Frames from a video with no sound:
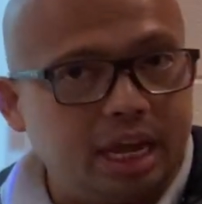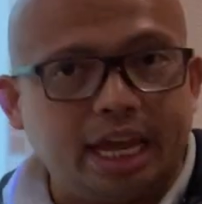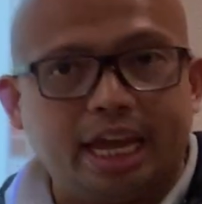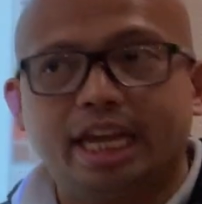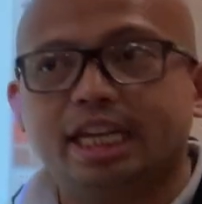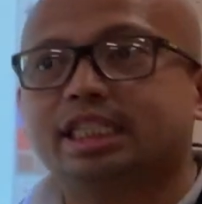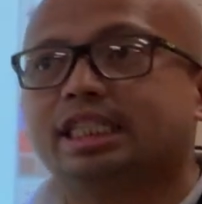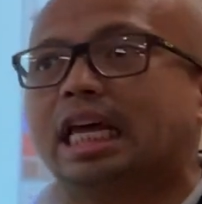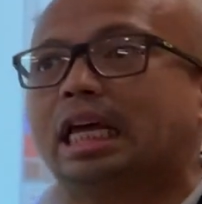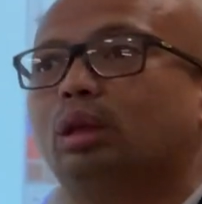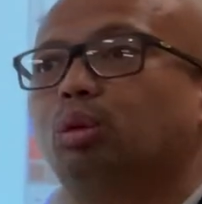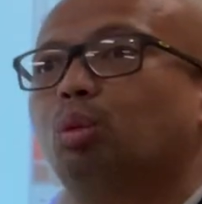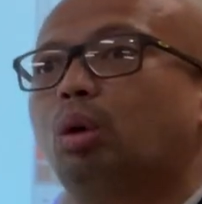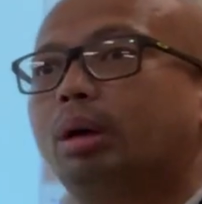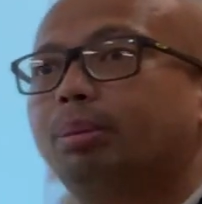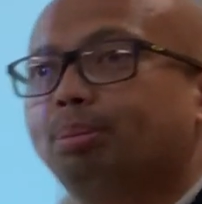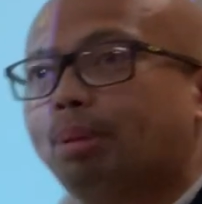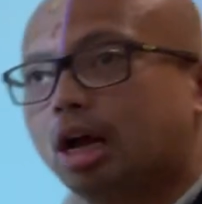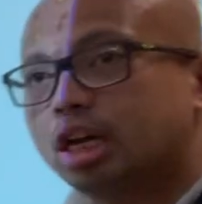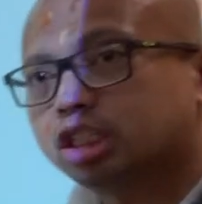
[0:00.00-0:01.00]
Is that
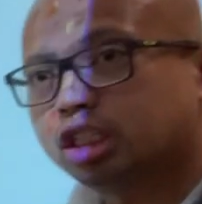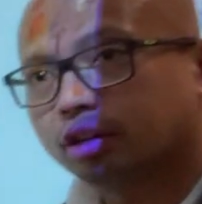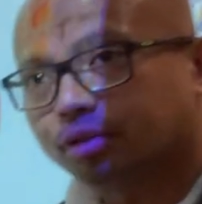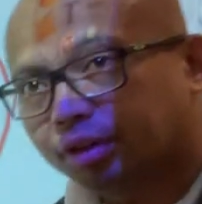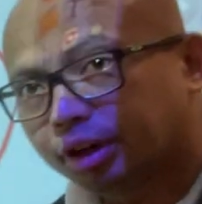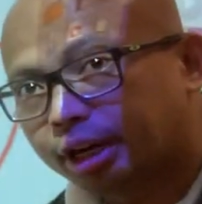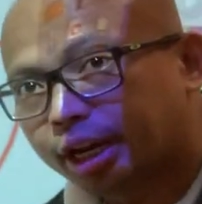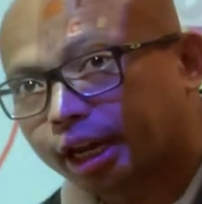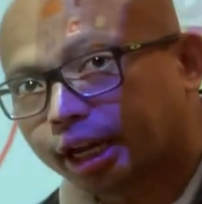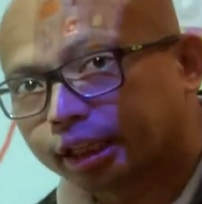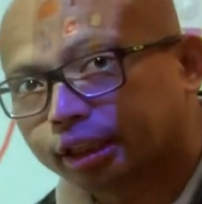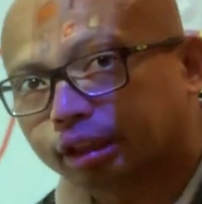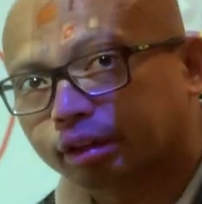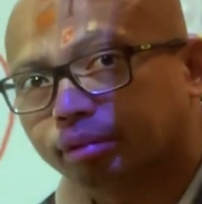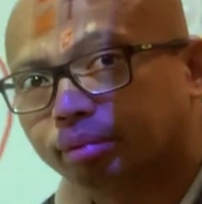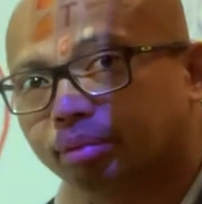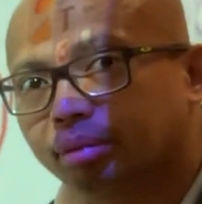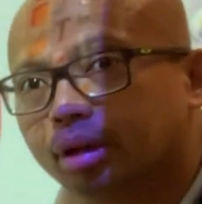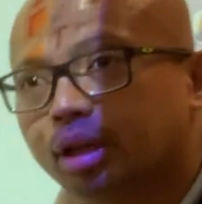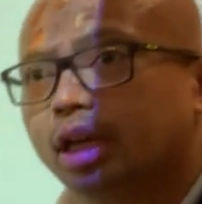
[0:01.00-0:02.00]
one positive or negative?
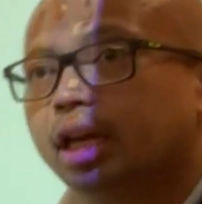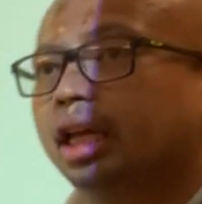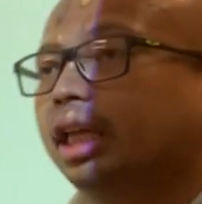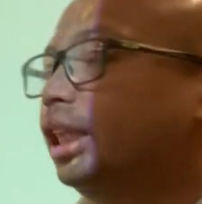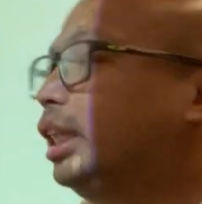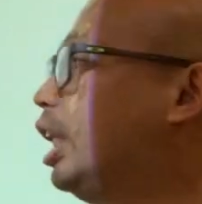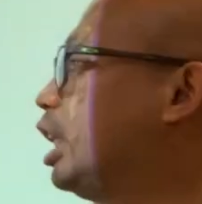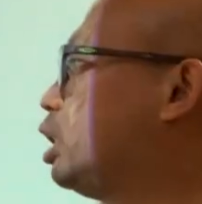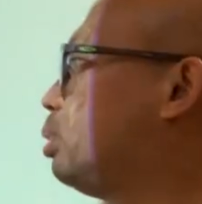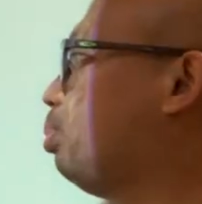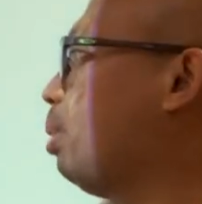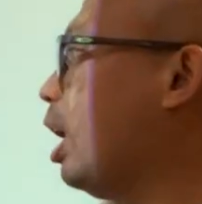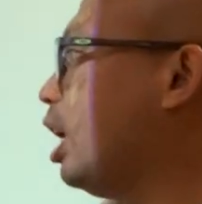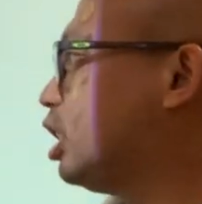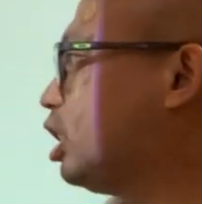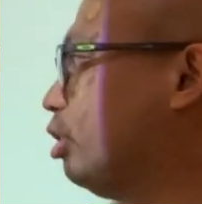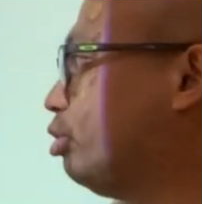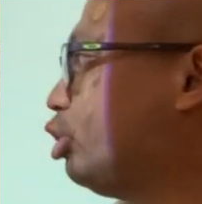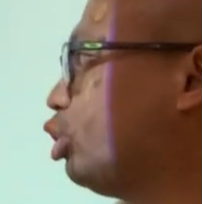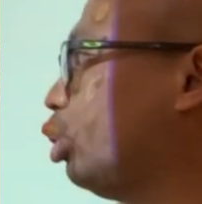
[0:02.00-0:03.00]
That's positive.